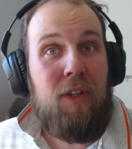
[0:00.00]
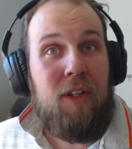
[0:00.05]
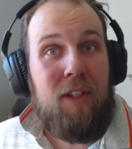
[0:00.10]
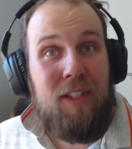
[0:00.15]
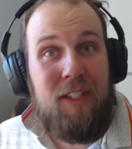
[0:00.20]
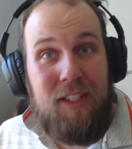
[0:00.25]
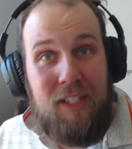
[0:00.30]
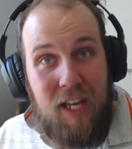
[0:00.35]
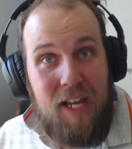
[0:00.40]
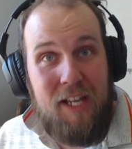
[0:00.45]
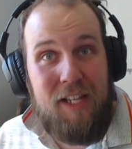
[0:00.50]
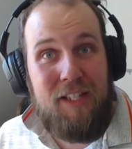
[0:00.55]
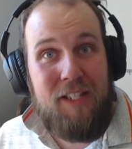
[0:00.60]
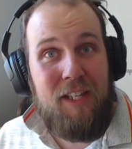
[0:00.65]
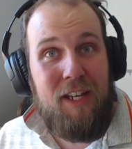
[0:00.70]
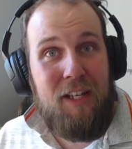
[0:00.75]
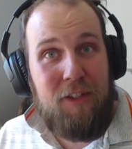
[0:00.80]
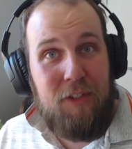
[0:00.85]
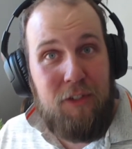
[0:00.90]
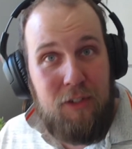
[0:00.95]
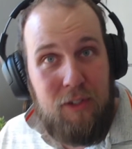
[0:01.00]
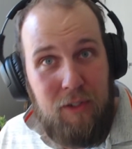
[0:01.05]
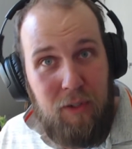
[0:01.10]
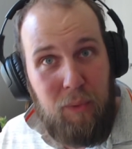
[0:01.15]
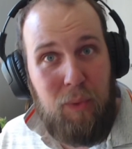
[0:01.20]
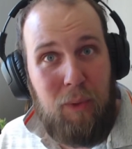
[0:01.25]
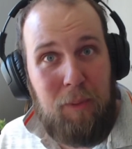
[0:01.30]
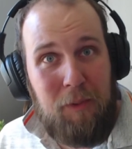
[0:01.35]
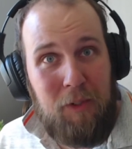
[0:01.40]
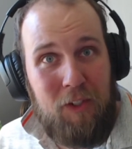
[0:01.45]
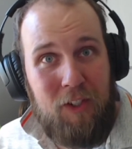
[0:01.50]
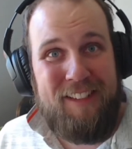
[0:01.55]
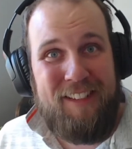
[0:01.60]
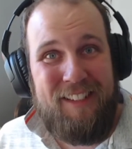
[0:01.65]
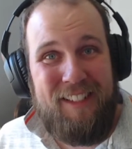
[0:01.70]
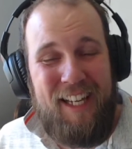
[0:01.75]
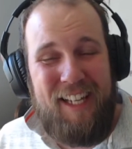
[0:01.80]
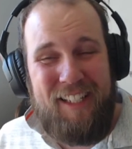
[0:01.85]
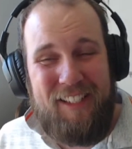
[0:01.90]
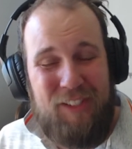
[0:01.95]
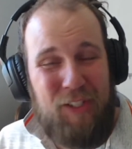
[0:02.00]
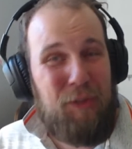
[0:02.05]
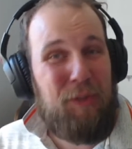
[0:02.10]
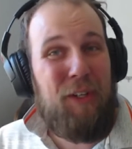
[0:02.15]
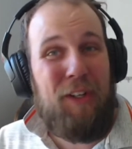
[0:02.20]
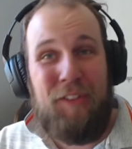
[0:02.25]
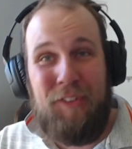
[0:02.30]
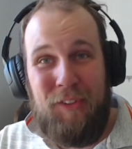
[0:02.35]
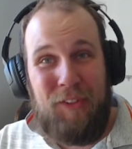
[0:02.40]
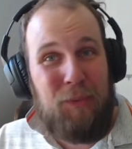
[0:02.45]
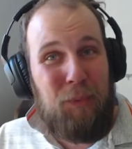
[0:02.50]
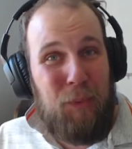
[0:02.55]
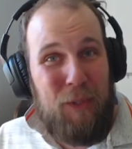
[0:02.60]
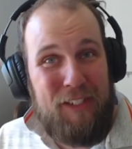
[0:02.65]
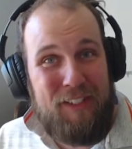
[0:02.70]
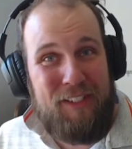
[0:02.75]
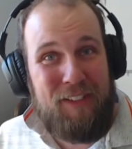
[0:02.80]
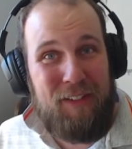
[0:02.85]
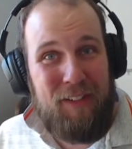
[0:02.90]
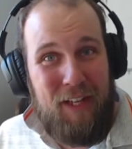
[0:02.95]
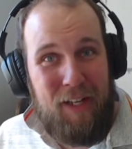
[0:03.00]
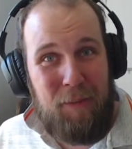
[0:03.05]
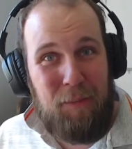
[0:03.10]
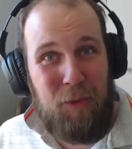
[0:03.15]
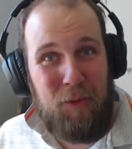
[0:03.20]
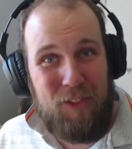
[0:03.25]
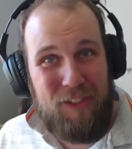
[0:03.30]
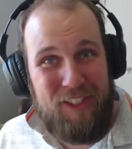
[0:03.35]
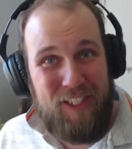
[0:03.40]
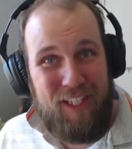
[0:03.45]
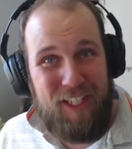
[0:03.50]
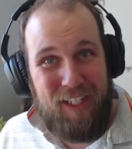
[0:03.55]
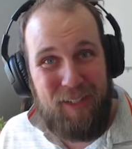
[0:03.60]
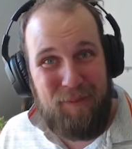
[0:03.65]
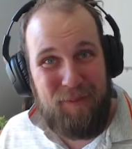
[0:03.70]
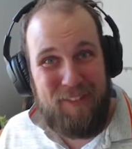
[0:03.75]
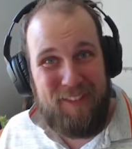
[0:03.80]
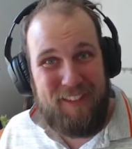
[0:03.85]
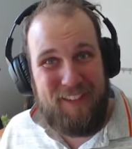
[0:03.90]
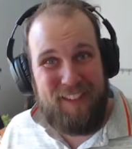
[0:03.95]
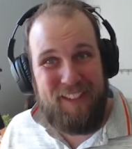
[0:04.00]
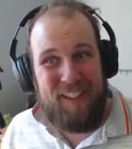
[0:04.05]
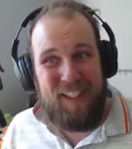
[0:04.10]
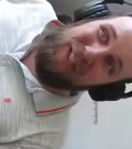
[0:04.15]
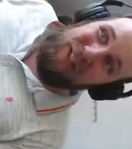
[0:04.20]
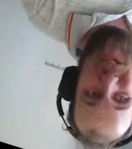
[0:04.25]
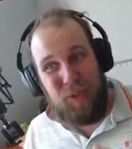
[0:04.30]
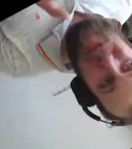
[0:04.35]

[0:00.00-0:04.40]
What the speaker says: yes, it's doable. So you're not wasting any more time. So